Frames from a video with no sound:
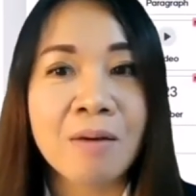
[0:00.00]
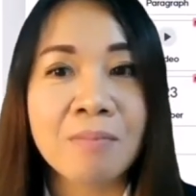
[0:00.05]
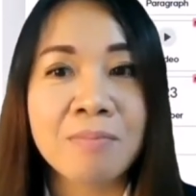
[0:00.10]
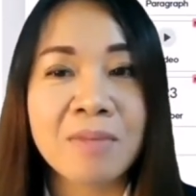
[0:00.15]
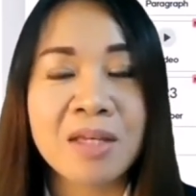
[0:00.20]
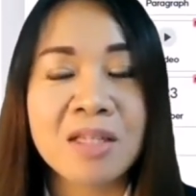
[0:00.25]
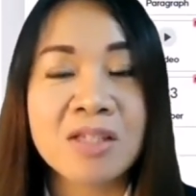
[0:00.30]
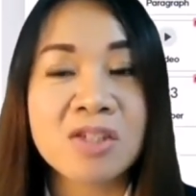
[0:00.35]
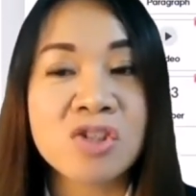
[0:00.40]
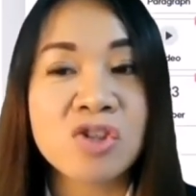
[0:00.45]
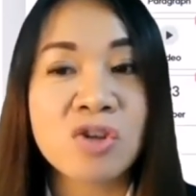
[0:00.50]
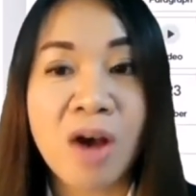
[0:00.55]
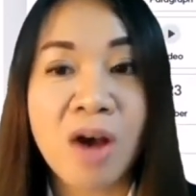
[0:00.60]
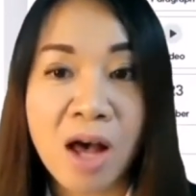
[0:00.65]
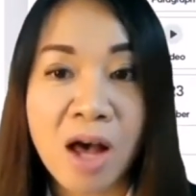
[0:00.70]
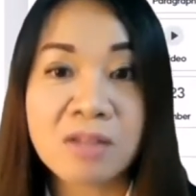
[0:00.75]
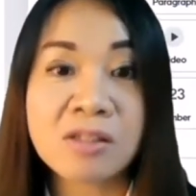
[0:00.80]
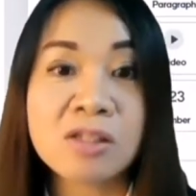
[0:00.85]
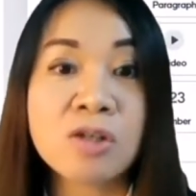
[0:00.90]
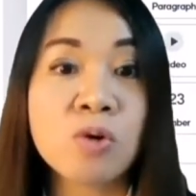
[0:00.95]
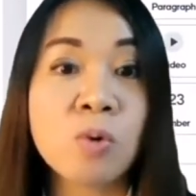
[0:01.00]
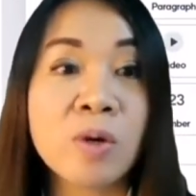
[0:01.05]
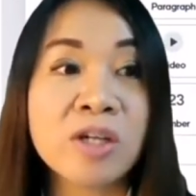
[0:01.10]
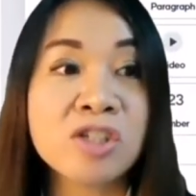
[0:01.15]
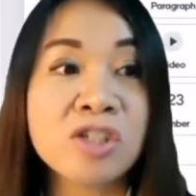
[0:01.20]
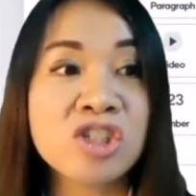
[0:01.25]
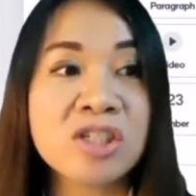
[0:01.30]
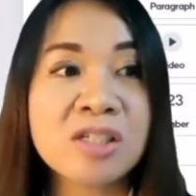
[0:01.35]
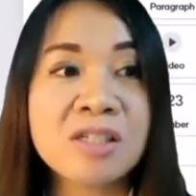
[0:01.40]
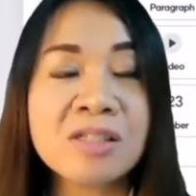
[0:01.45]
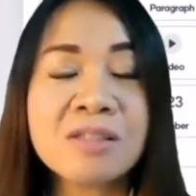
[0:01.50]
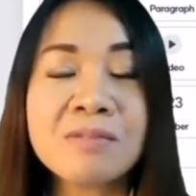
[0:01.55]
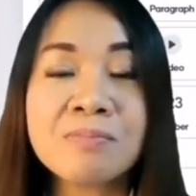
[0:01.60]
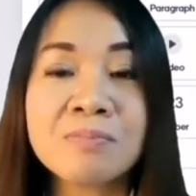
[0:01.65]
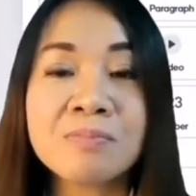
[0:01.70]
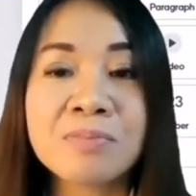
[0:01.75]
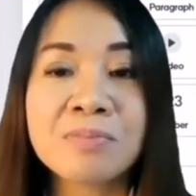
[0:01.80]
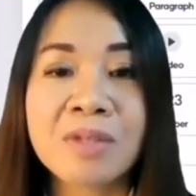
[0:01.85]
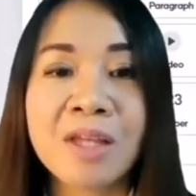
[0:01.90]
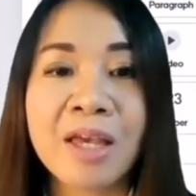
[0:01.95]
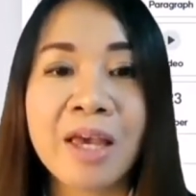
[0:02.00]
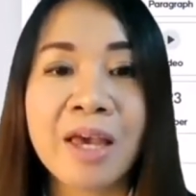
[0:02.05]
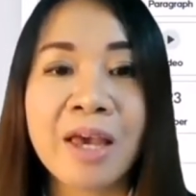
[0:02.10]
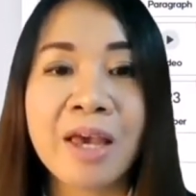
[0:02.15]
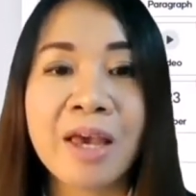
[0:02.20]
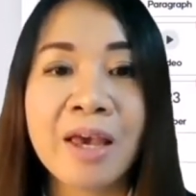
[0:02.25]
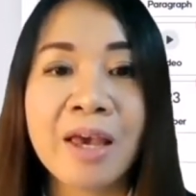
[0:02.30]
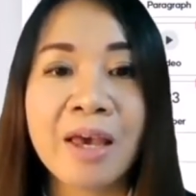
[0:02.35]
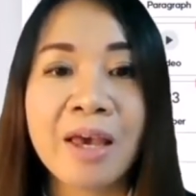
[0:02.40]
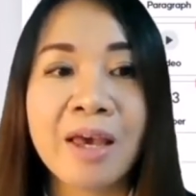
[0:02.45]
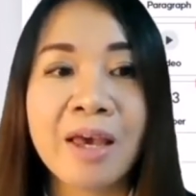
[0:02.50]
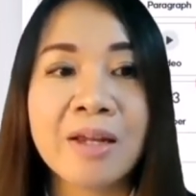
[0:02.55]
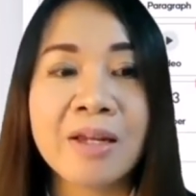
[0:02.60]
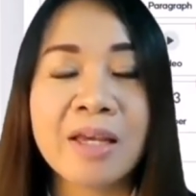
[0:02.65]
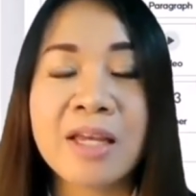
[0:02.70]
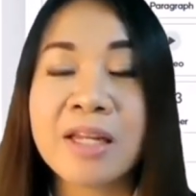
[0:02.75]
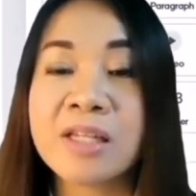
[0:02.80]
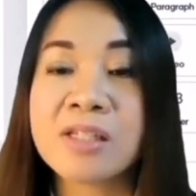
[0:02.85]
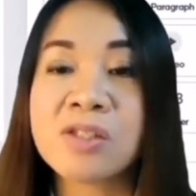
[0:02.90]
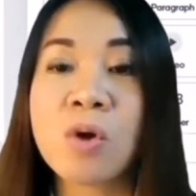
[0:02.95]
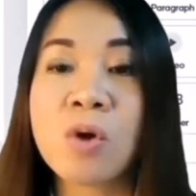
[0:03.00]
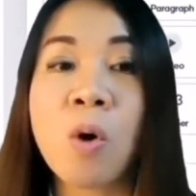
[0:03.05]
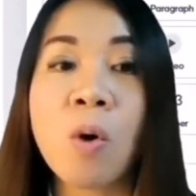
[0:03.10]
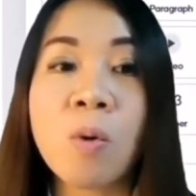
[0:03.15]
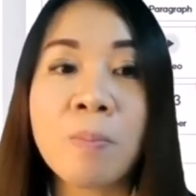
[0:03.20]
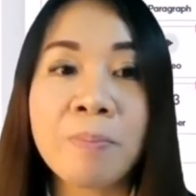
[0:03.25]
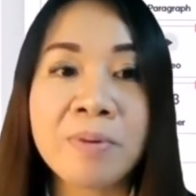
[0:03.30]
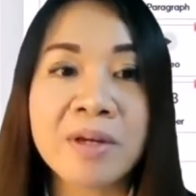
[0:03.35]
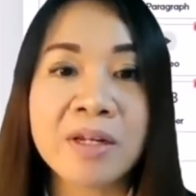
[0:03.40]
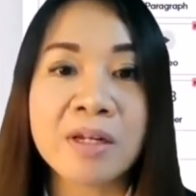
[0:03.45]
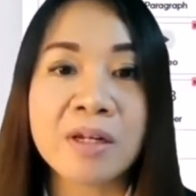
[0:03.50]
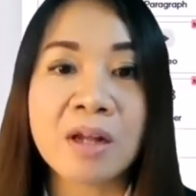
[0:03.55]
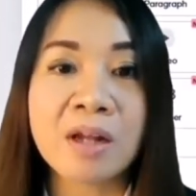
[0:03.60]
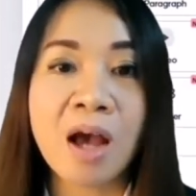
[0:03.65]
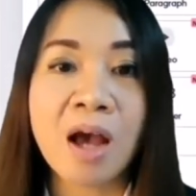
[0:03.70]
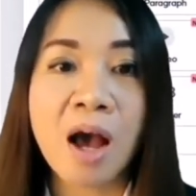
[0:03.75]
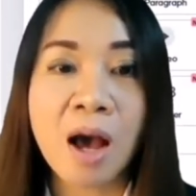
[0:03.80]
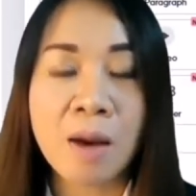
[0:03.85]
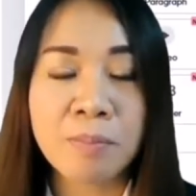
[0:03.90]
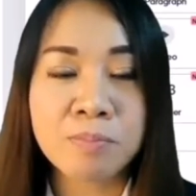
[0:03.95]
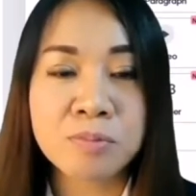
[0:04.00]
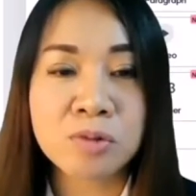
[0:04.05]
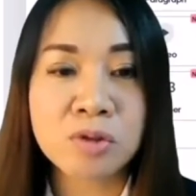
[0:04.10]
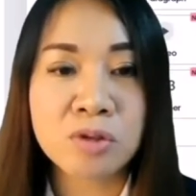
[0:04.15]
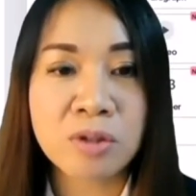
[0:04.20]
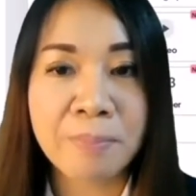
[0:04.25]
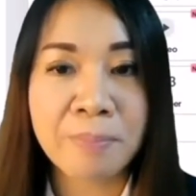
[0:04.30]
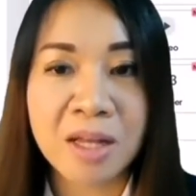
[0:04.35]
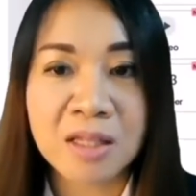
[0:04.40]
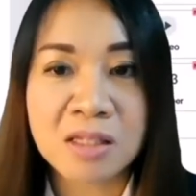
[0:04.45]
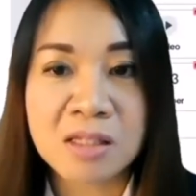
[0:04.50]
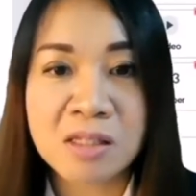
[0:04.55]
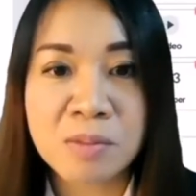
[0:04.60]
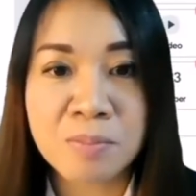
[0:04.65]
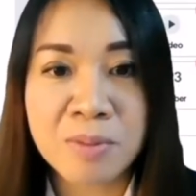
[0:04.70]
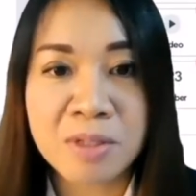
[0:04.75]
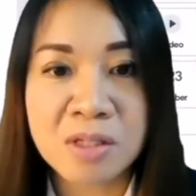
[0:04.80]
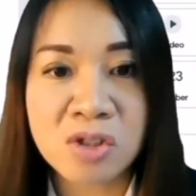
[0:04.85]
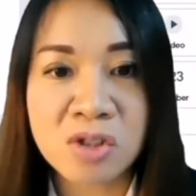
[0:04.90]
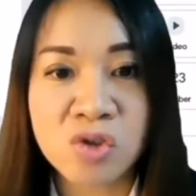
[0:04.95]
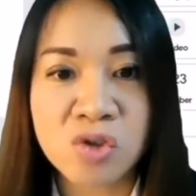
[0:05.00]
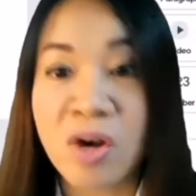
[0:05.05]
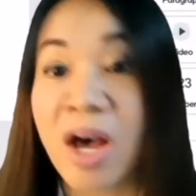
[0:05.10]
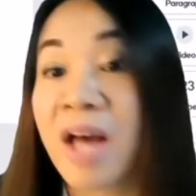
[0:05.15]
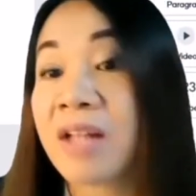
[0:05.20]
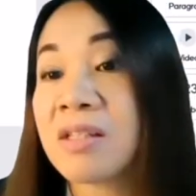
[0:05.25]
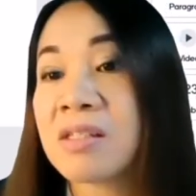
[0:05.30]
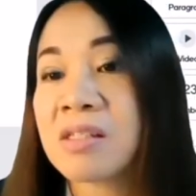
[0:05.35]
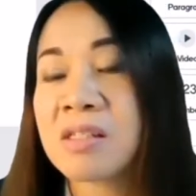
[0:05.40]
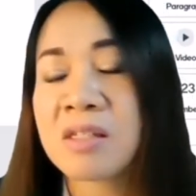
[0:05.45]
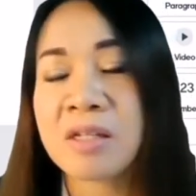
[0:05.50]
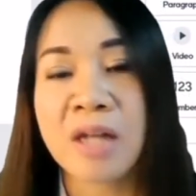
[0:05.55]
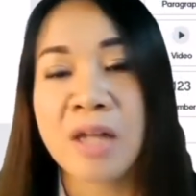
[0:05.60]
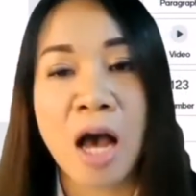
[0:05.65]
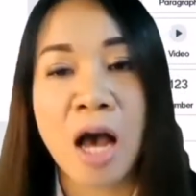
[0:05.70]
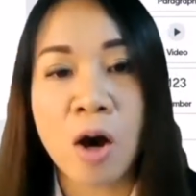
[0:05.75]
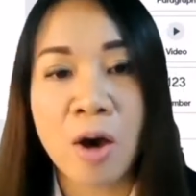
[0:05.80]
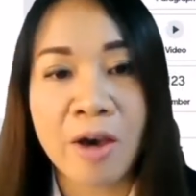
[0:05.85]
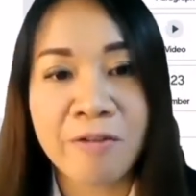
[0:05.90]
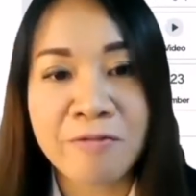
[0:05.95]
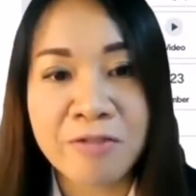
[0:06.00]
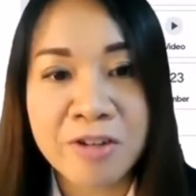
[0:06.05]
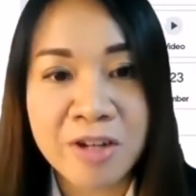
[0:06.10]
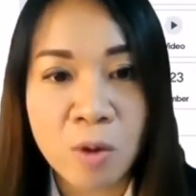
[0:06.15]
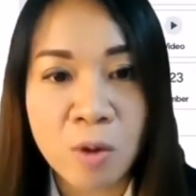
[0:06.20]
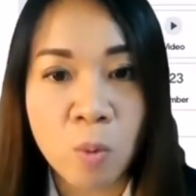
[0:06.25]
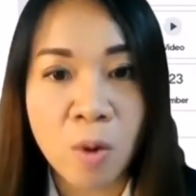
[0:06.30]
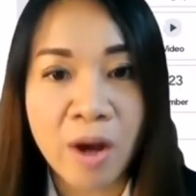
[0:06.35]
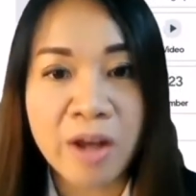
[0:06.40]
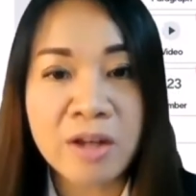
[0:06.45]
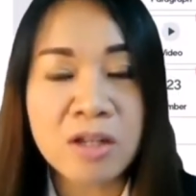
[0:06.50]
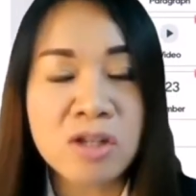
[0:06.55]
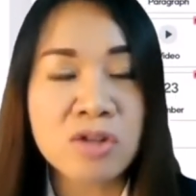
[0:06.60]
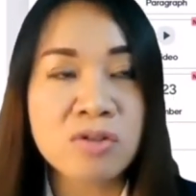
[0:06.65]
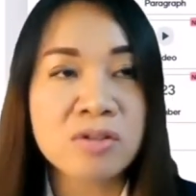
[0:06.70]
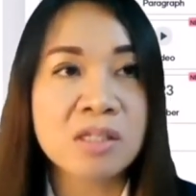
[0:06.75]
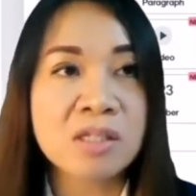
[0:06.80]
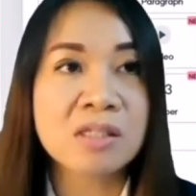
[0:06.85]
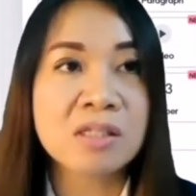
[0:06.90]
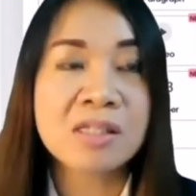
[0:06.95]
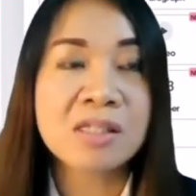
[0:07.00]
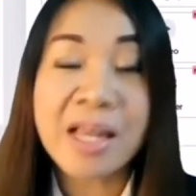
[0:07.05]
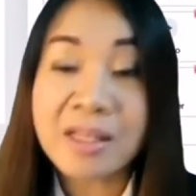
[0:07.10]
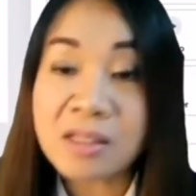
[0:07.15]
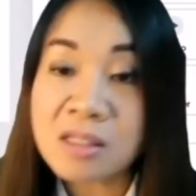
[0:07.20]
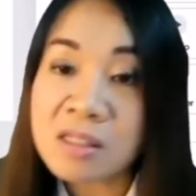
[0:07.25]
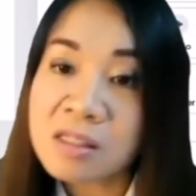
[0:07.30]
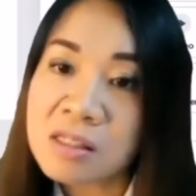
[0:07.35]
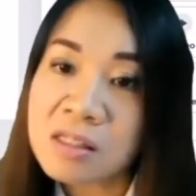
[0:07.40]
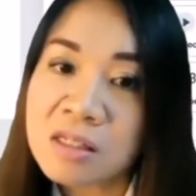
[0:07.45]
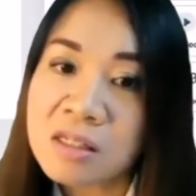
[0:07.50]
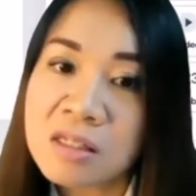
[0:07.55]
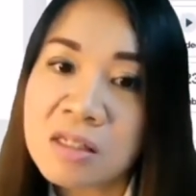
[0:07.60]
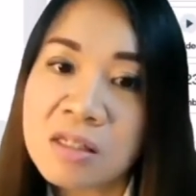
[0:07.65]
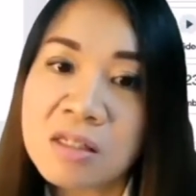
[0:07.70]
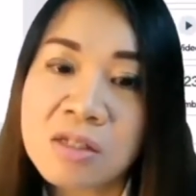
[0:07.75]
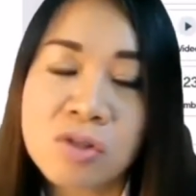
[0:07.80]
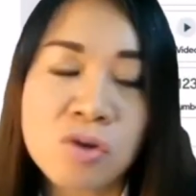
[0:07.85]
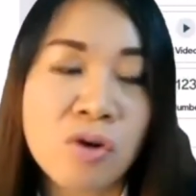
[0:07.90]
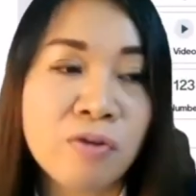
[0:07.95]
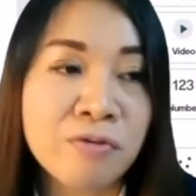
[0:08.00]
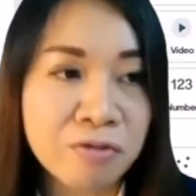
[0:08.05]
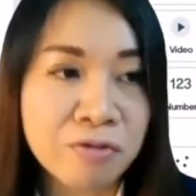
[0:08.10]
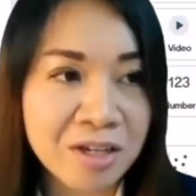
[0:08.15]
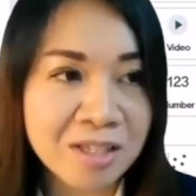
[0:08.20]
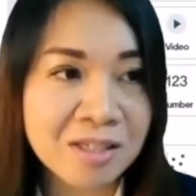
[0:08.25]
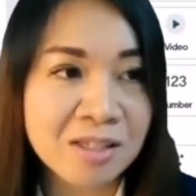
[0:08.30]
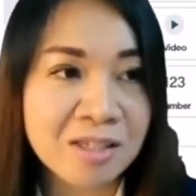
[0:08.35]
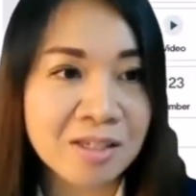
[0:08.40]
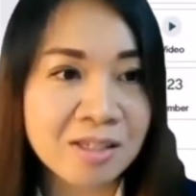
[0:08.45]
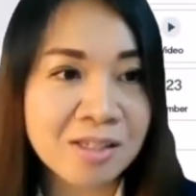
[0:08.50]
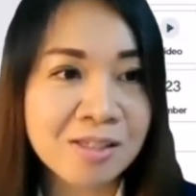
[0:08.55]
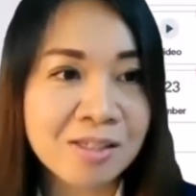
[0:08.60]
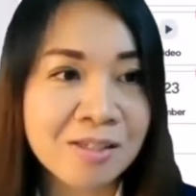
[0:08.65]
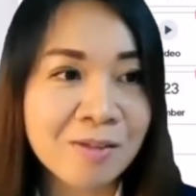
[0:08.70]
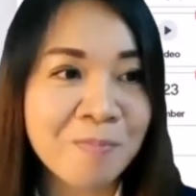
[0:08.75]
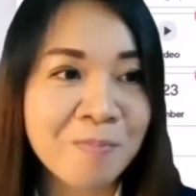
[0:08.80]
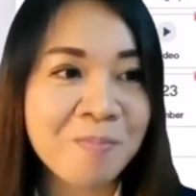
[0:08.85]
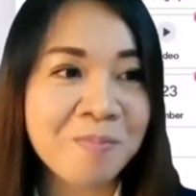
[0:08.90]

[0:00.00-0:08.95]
means you ask a question and it is open up to the participants to answer in however they want, using sentences or phrases.